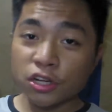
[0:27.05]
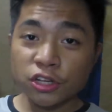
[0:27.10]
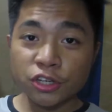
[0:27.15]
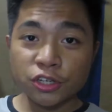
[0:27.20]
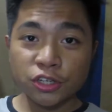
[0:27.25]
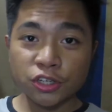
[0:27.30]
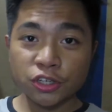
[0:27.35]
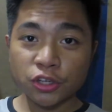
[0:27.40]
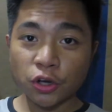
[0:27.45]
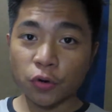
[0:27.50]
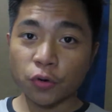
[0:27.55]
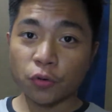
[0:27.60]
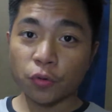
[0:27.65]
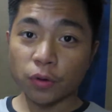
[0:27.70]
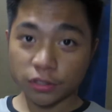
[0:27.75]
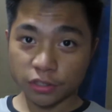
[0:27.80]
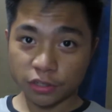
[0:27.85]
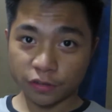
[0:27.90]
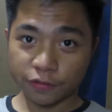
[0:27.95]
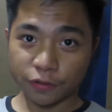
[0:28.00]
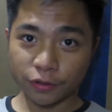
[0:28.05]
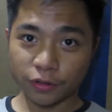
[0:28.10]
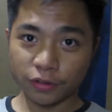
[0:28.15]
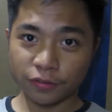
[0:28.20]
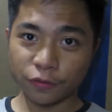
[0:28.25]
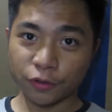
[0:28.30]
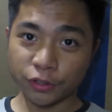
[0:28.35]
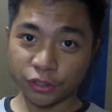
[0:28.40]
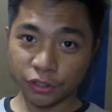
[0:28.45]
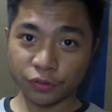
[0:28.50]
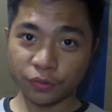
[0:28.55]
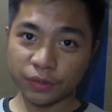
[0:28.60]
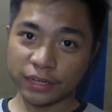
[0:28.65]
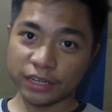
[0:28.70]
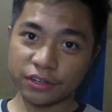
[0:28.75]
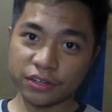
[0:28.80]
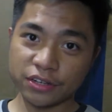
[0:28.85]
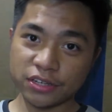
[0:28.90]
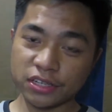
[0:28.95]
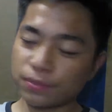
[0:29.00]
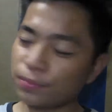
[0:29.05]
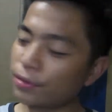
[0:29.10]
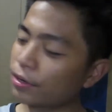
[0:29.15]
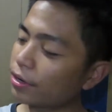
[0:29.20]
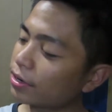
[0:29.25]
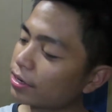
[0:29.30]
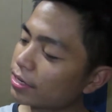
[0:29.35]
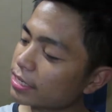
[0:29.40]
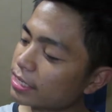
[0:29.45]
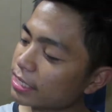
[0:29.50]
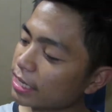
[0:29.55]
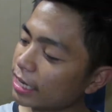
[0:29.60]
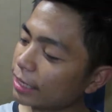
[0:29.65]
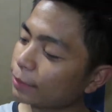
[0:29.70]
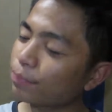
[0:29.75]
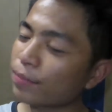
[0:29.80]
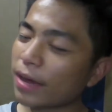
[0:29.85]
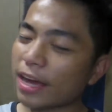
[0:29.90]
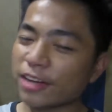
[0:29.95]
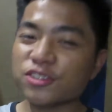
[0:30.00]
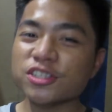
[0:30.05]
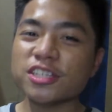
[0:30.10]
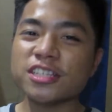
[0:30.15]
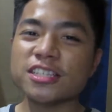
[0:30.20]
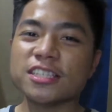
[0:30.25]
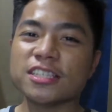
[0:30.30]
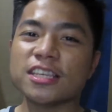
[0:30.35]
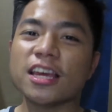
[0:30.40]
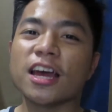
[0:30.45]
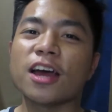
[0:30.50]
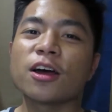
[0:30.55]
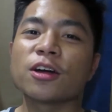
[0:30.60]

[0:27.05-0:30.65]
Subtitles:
so wonderful for the readers because it matches